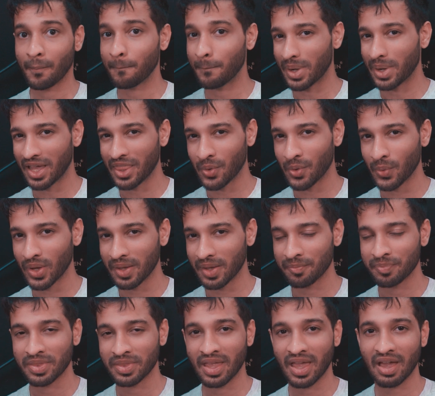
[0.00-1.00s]
By the
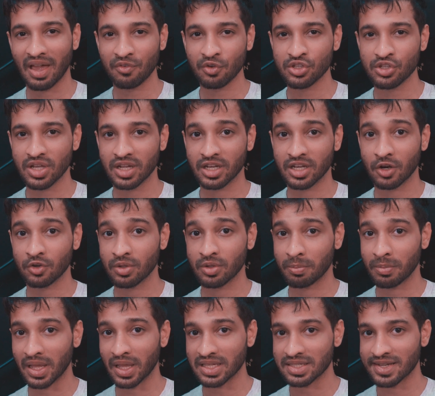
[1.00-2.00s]
way, have you checked out the
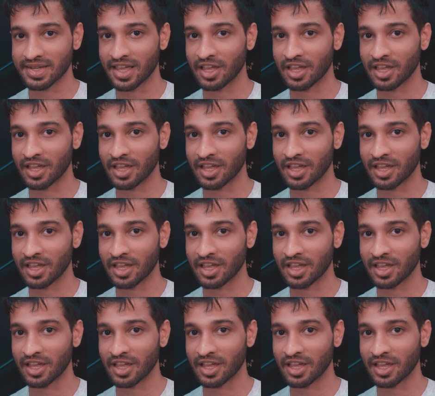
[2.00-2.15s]
price